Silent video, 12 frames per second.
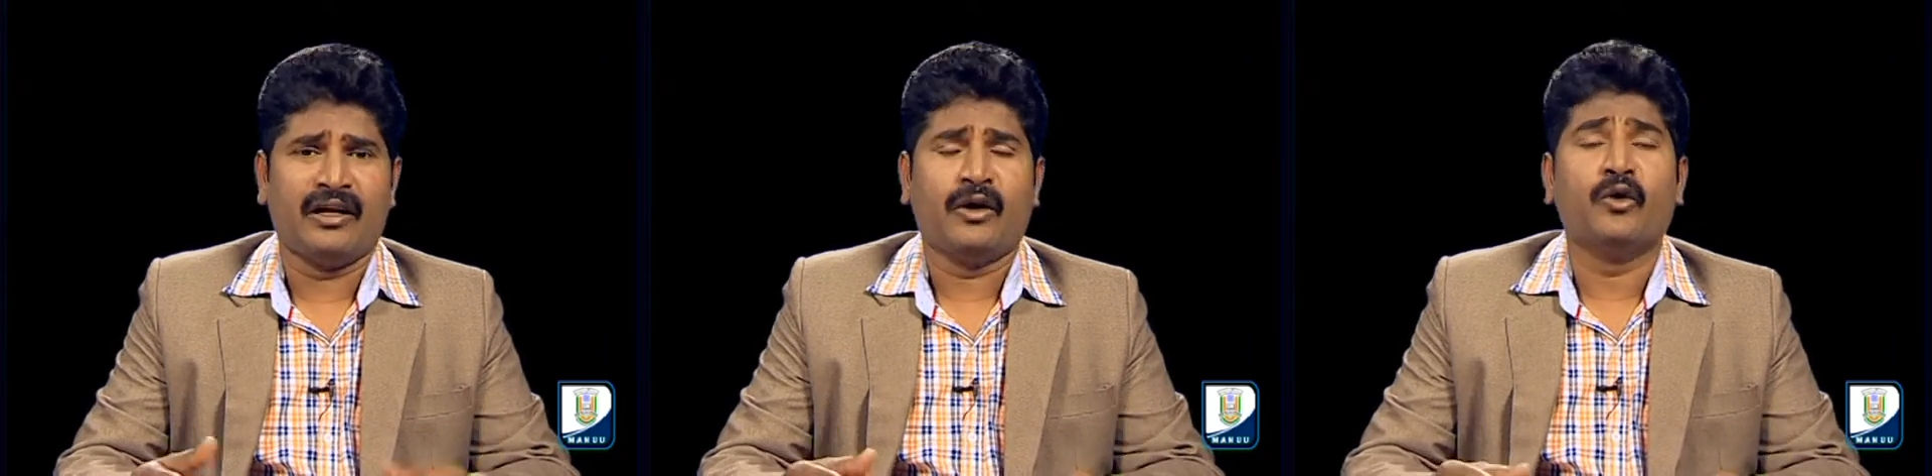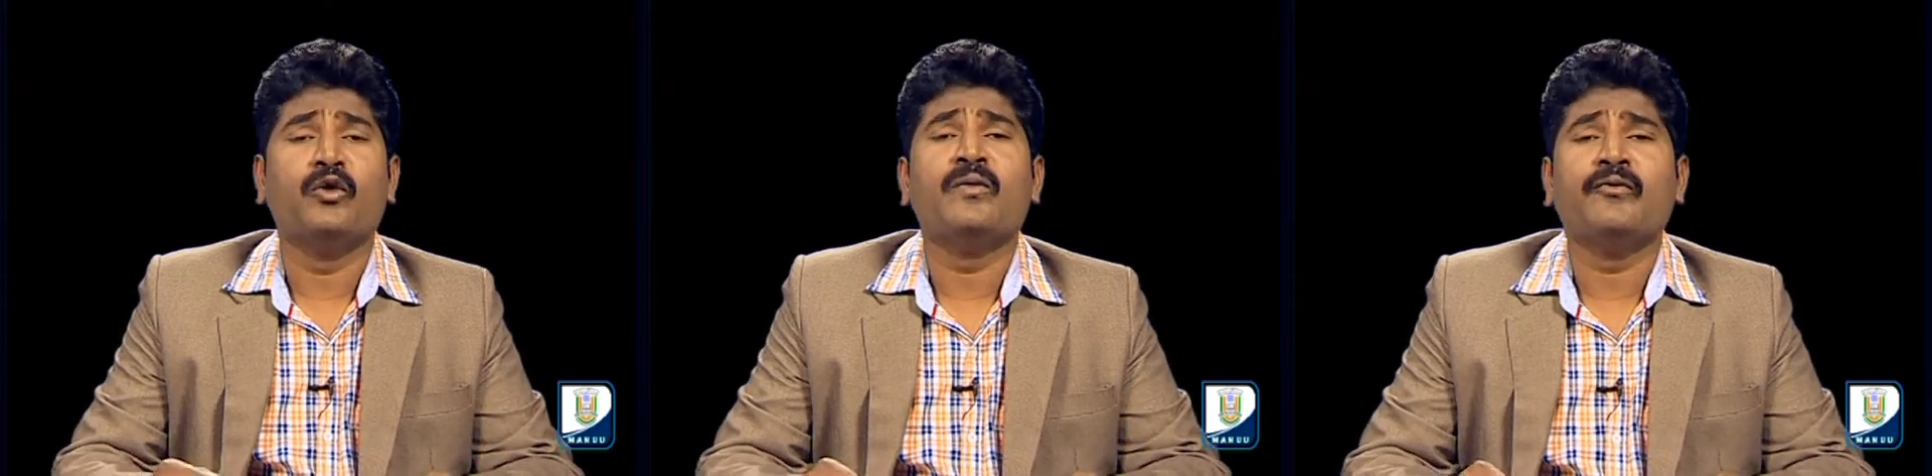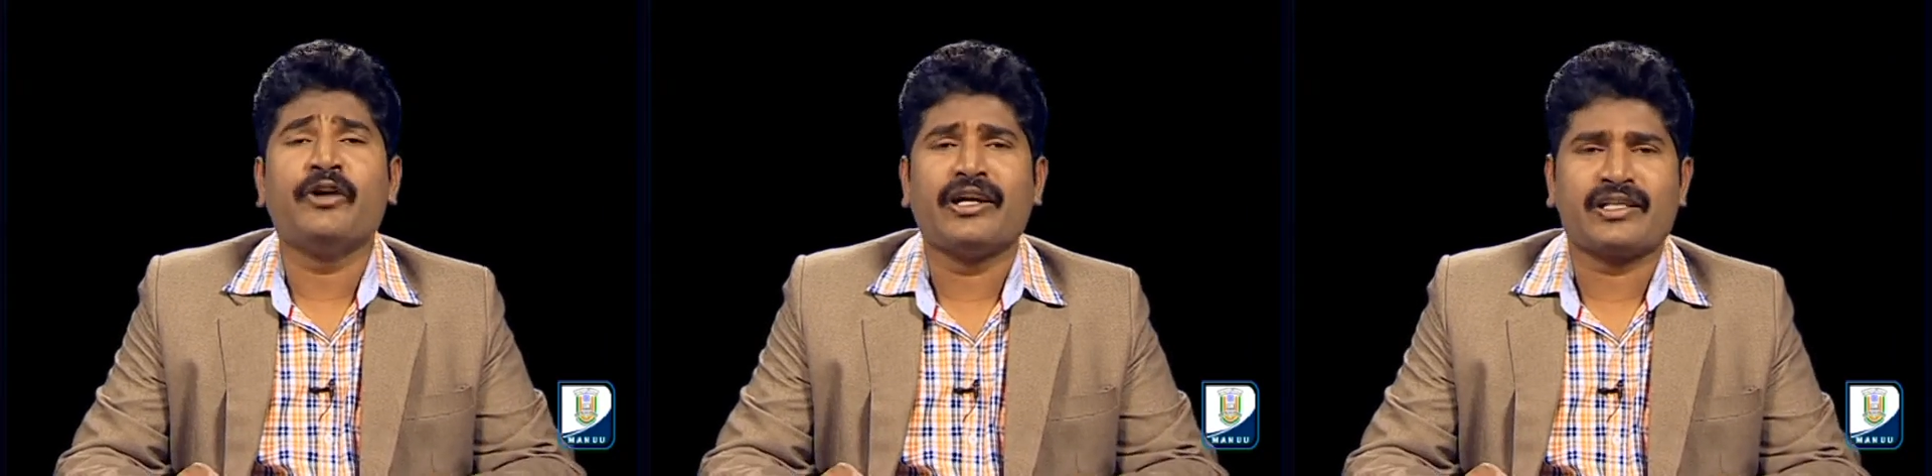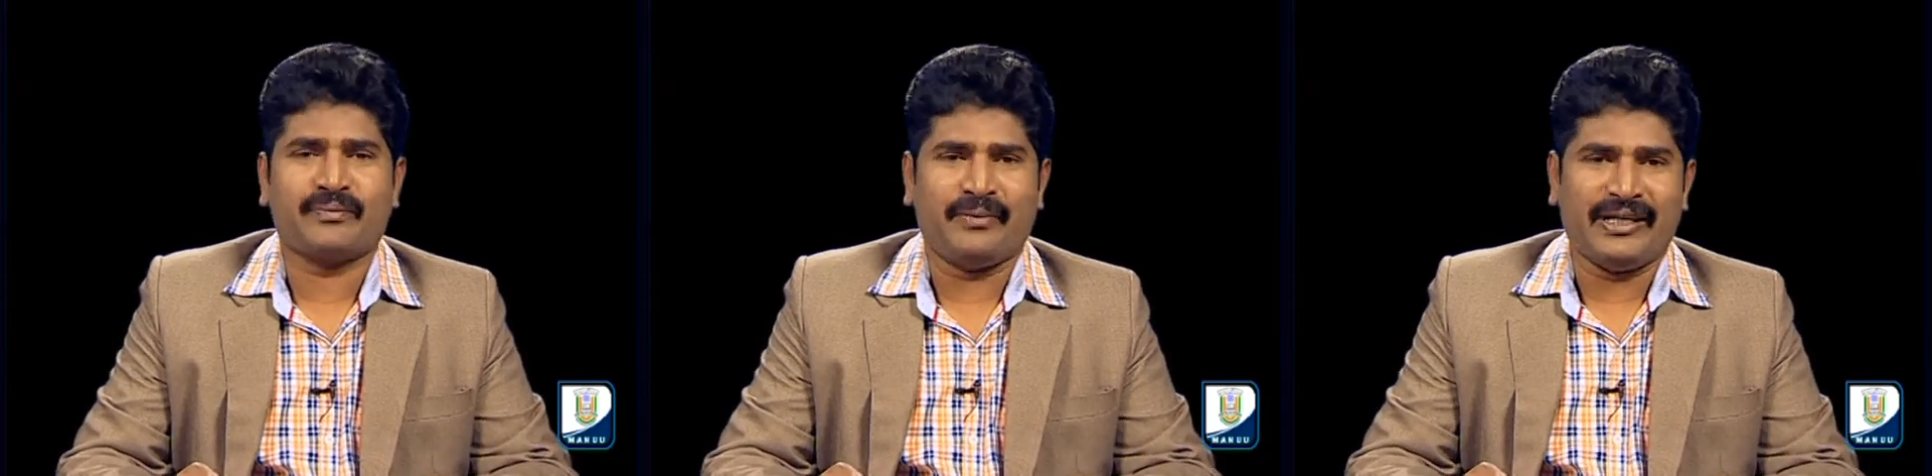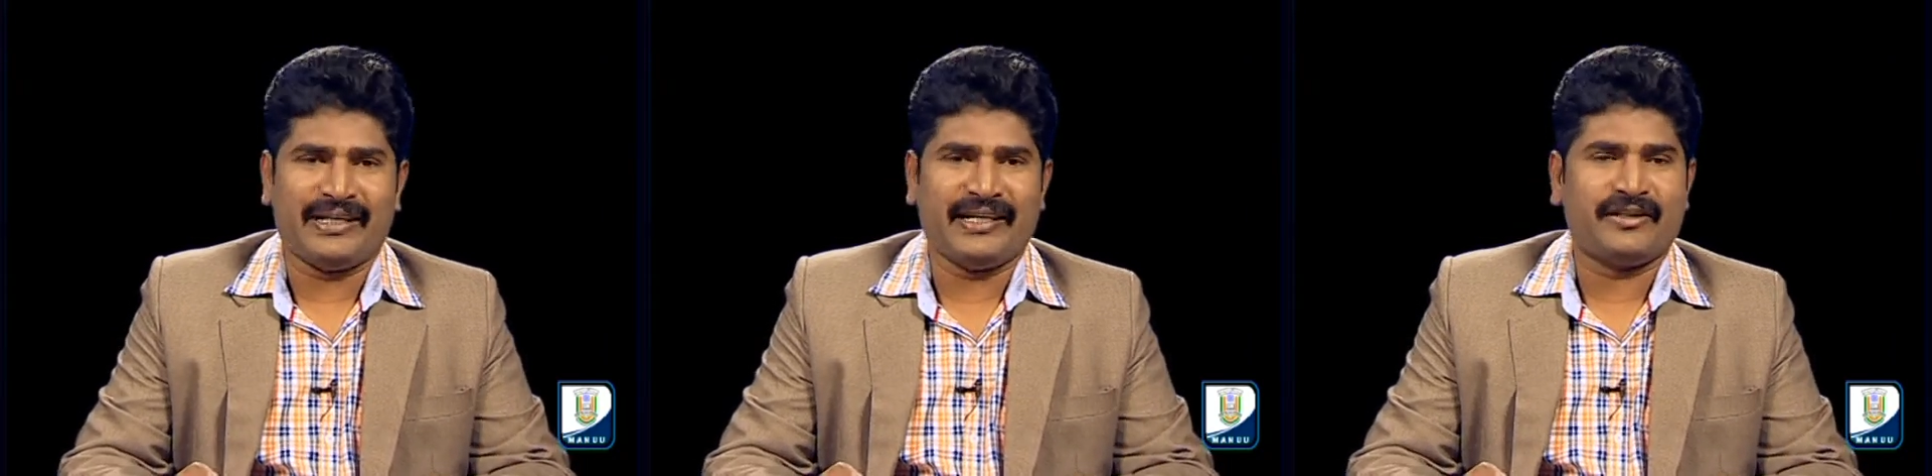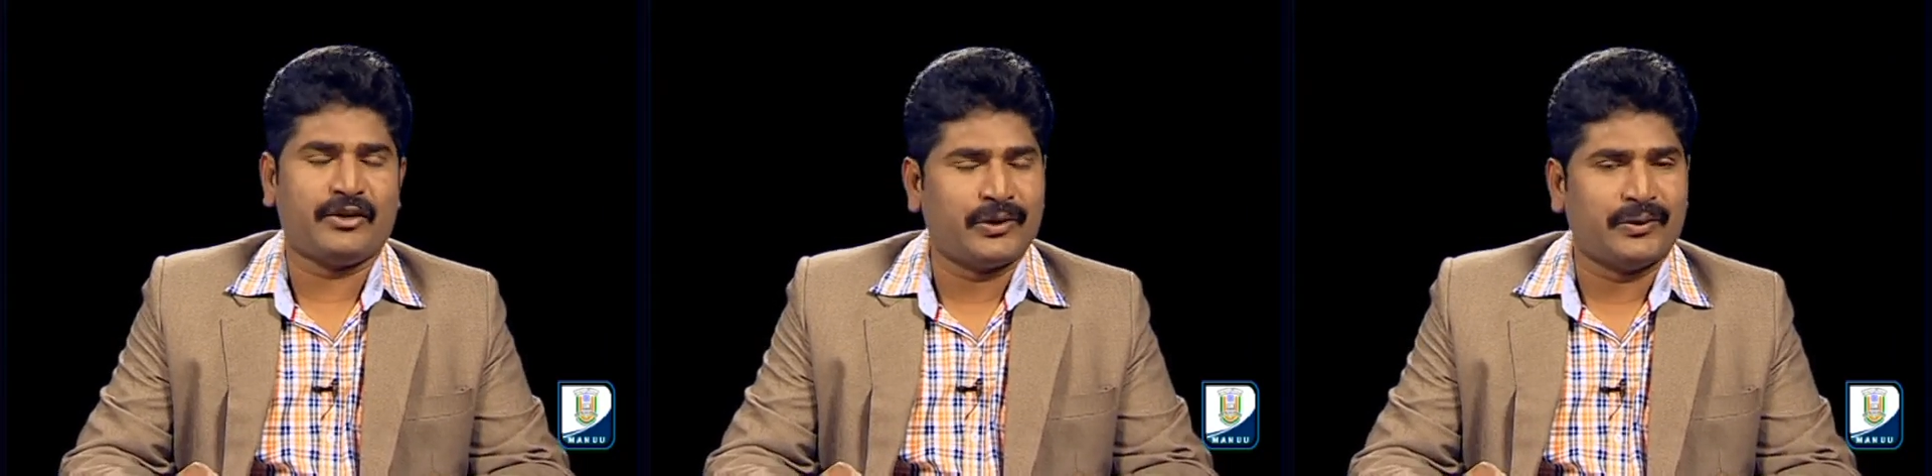whom we are
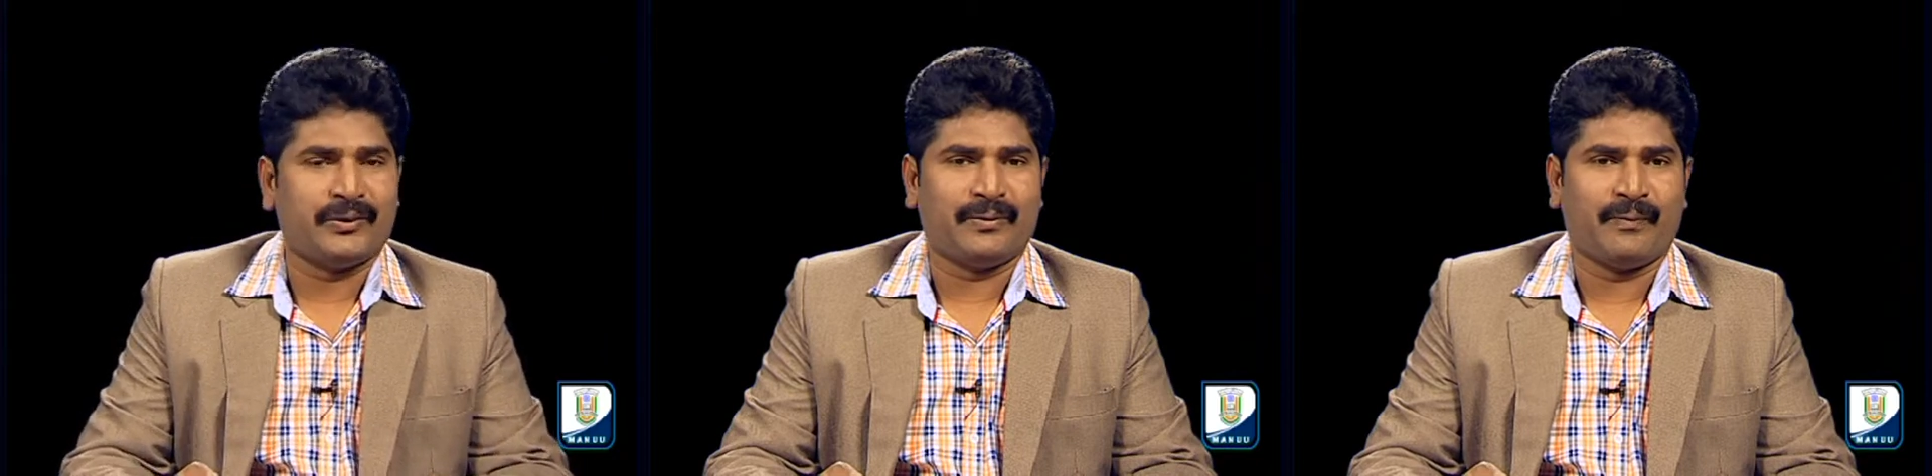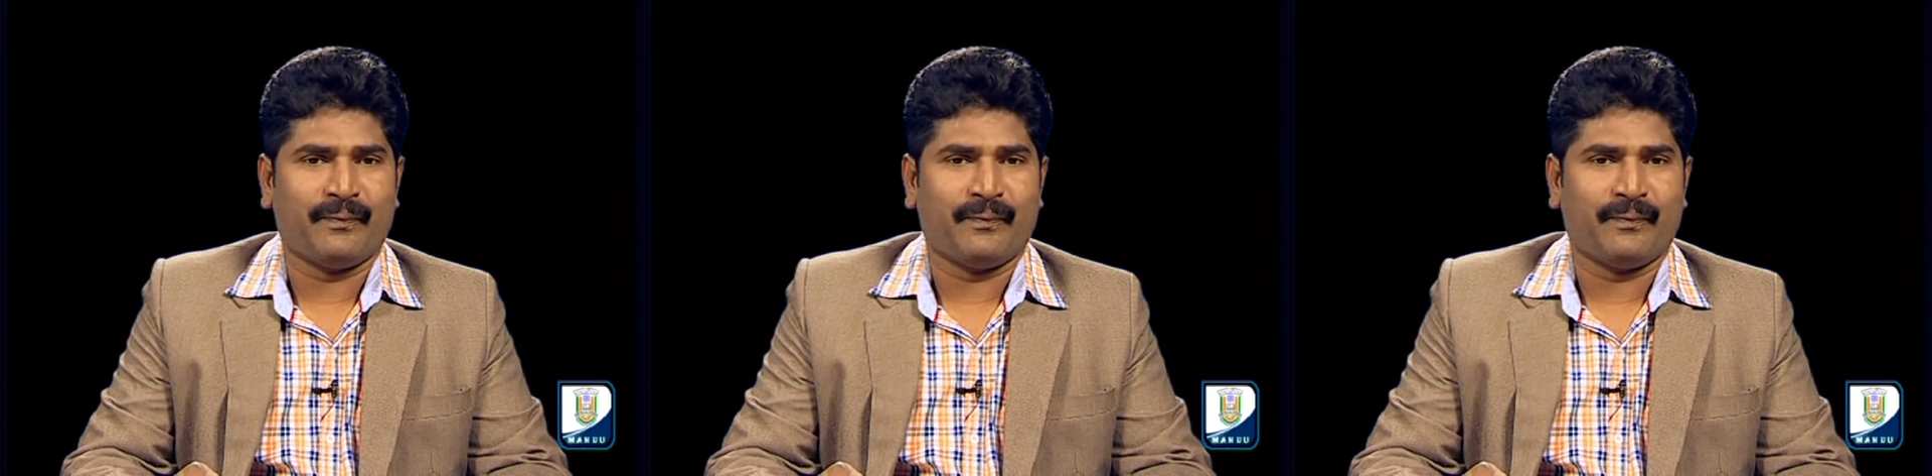speaking to,